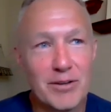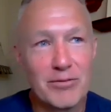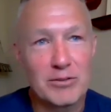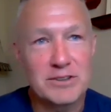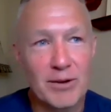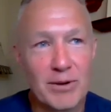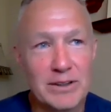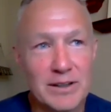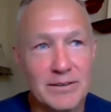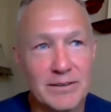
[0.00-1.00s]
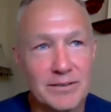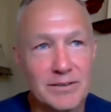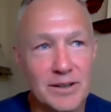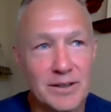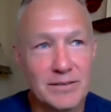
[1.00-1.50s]
folks that I went
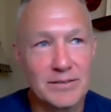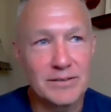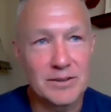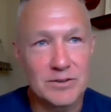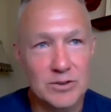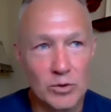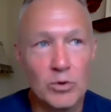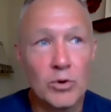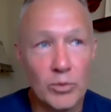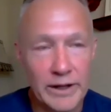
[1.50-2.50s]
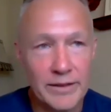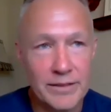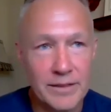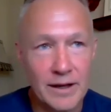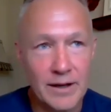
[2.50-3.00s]
to school
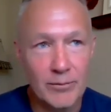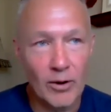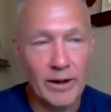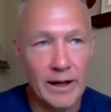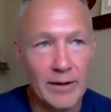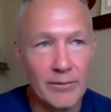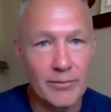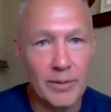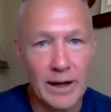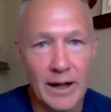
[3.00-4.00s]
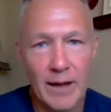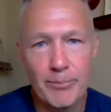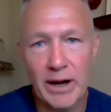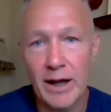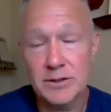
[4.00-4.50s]
with growing up. But
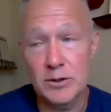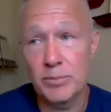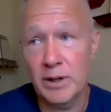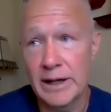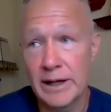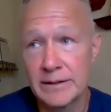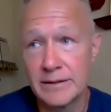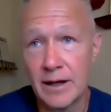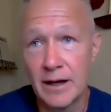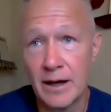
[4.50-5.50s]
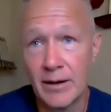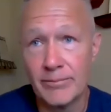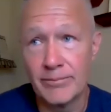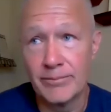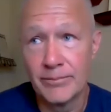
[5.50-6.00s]
I also played
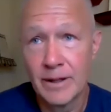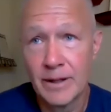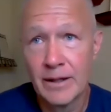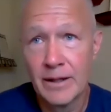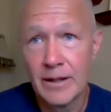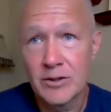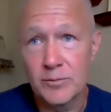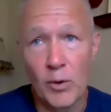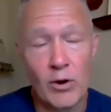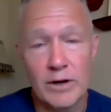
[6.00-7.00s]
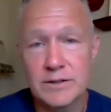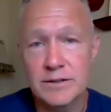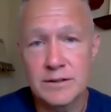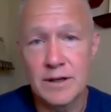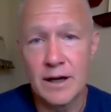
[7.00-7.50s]

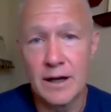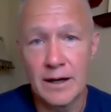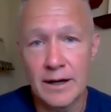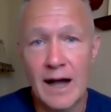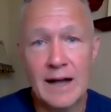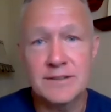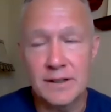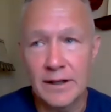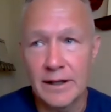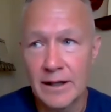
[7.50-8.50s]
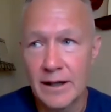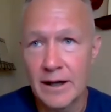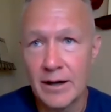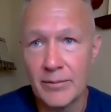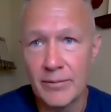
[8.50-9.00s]
sports constantly.
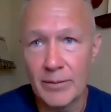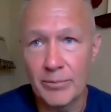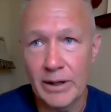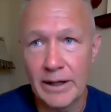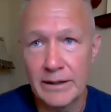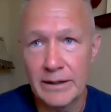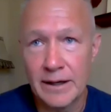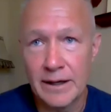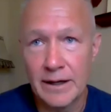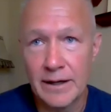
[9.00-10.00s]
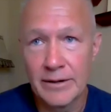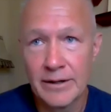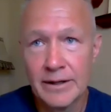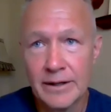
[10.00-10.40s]
I played.